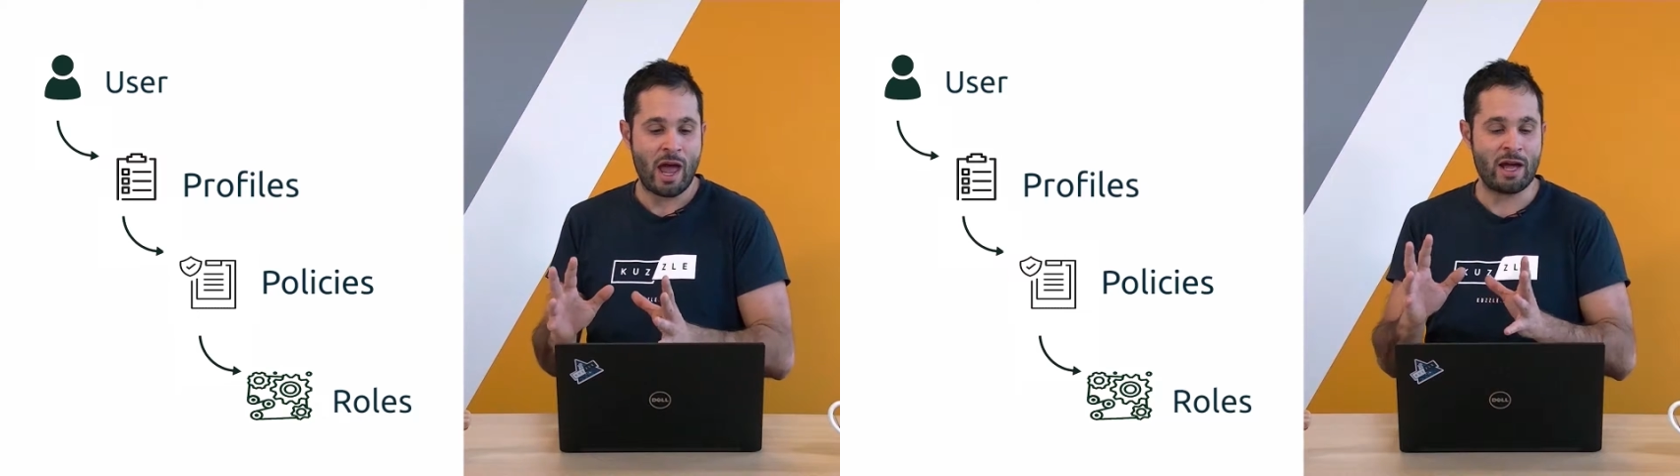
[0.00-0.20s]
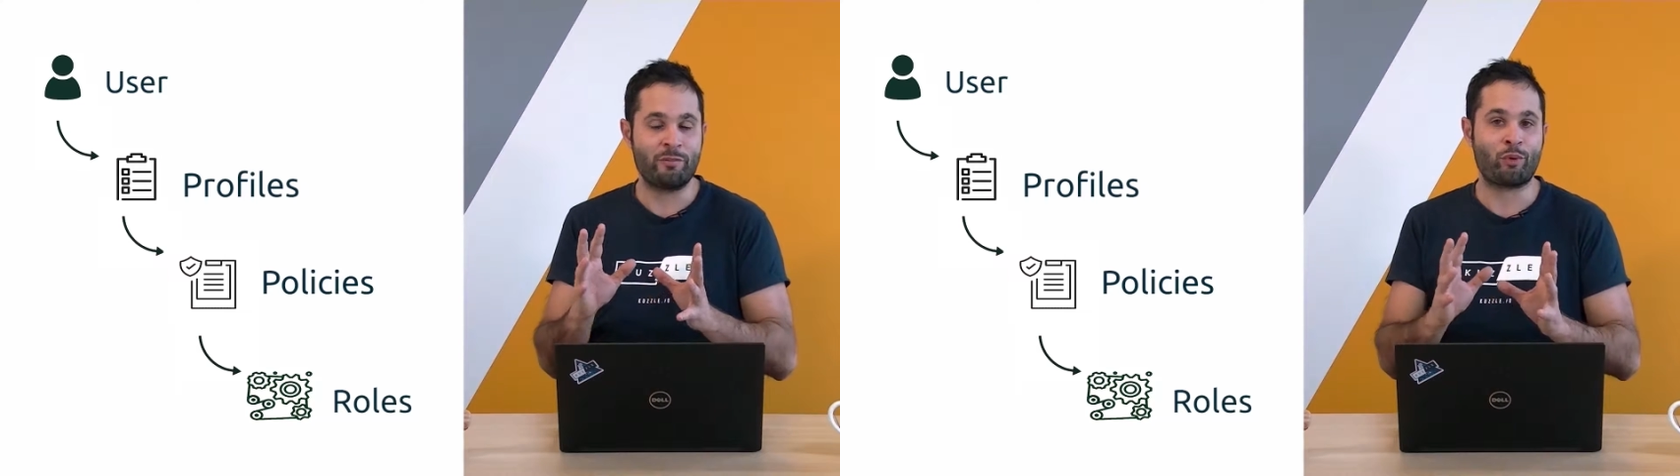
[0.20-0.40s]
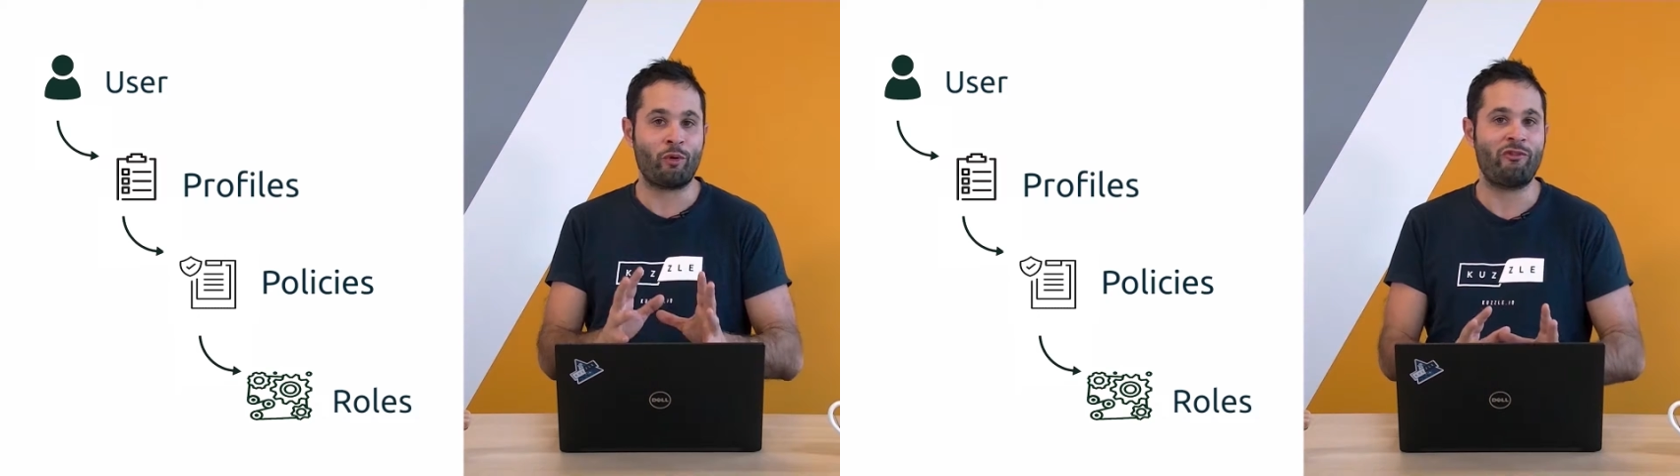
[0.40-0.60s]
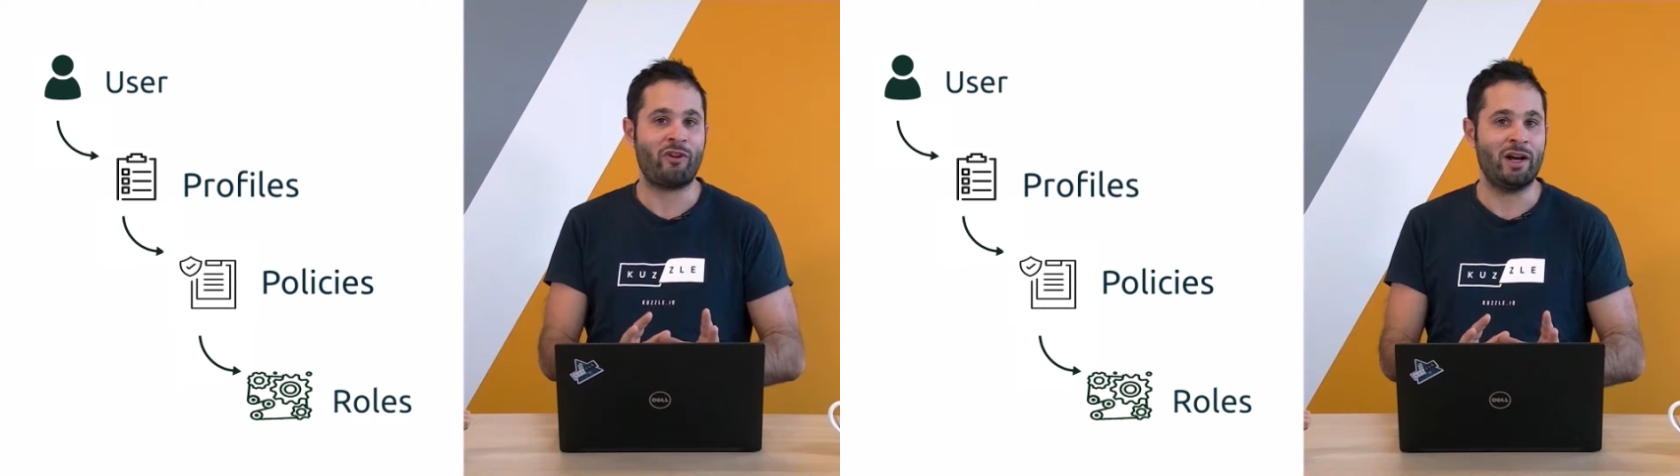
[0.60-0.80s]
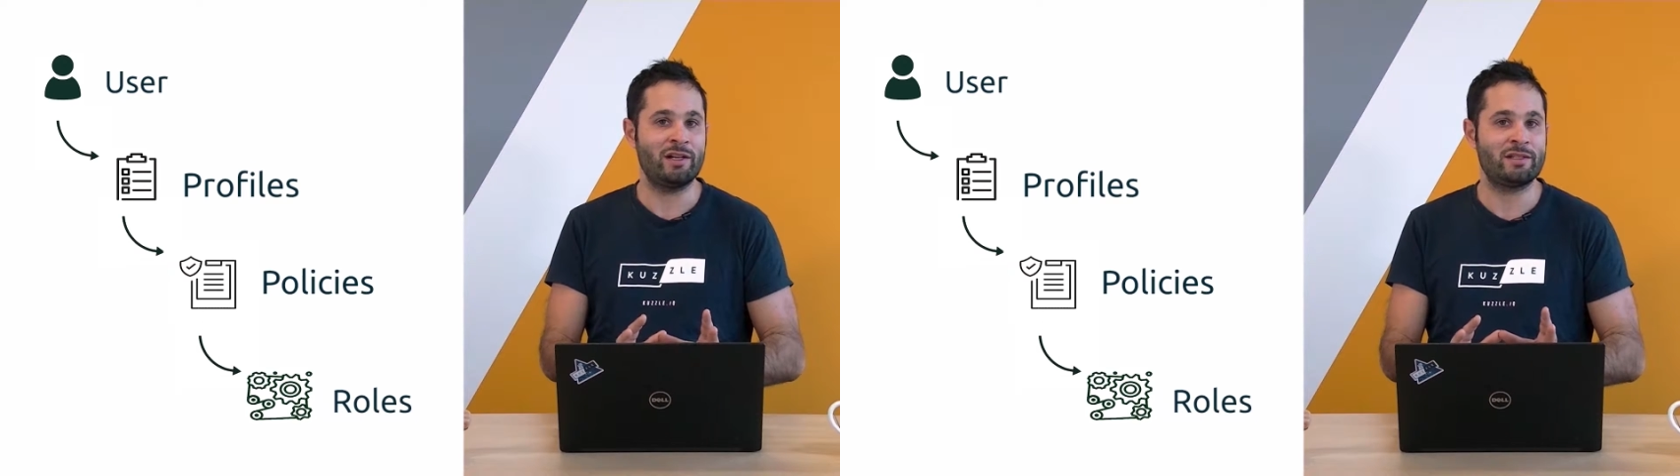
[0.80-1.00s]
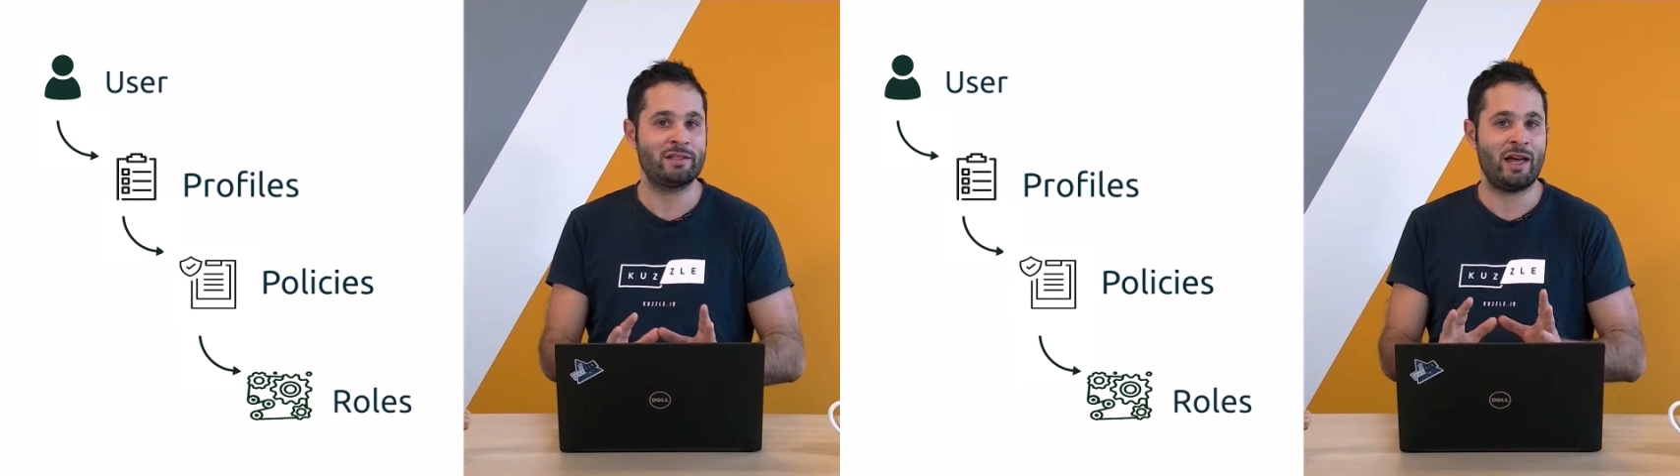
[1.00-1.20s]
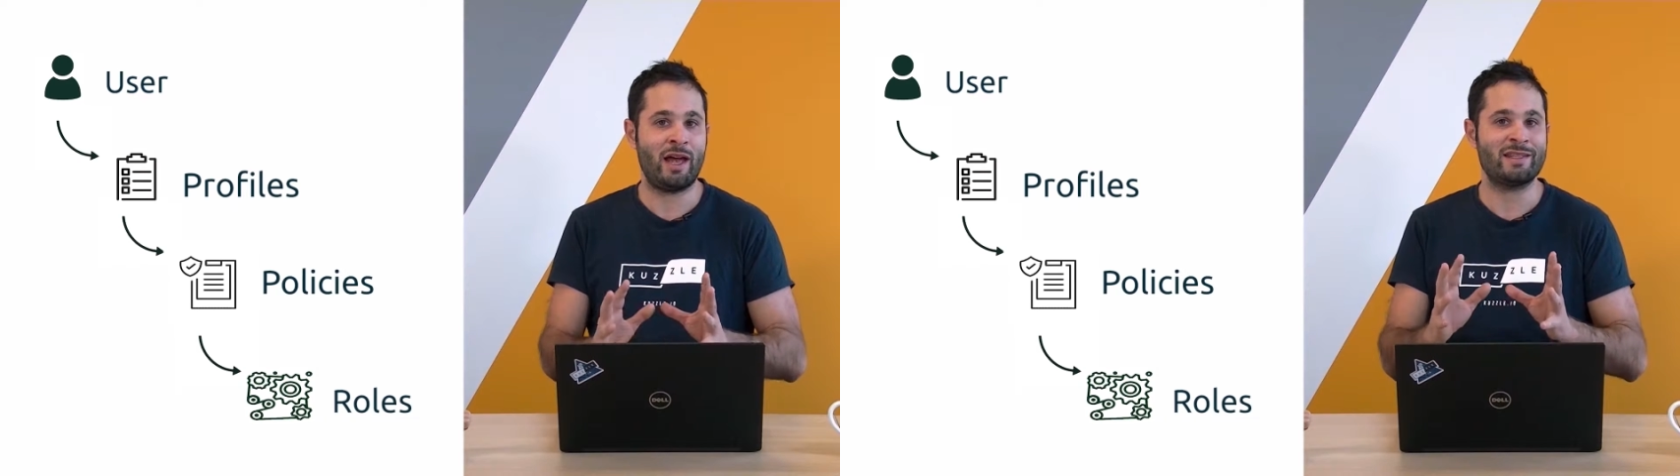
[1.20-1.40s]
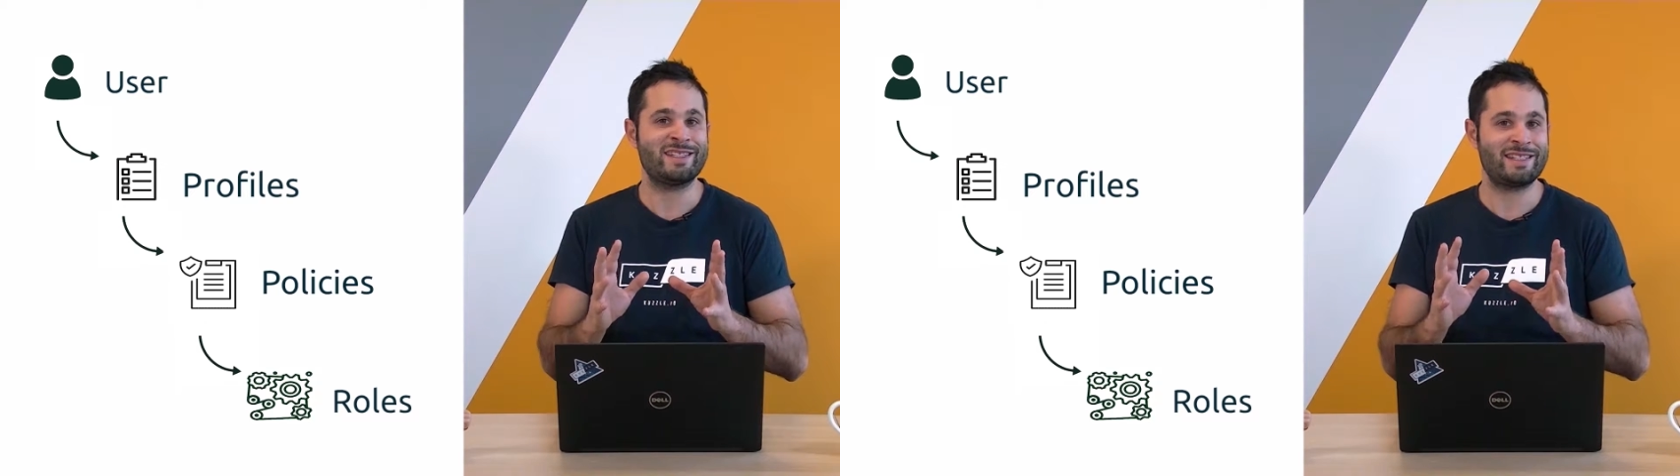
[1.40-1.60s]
and profiles as